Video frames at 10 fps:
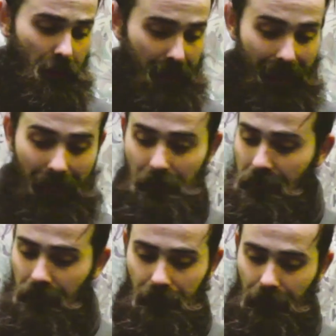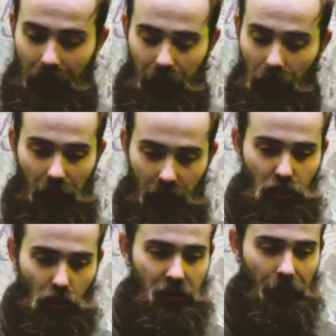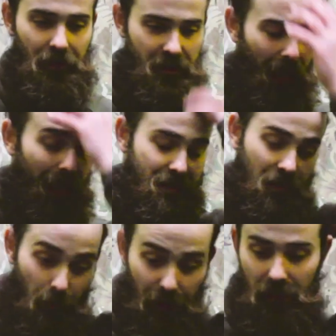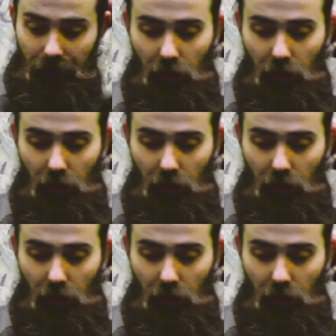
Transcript: it's just a fantastic piece of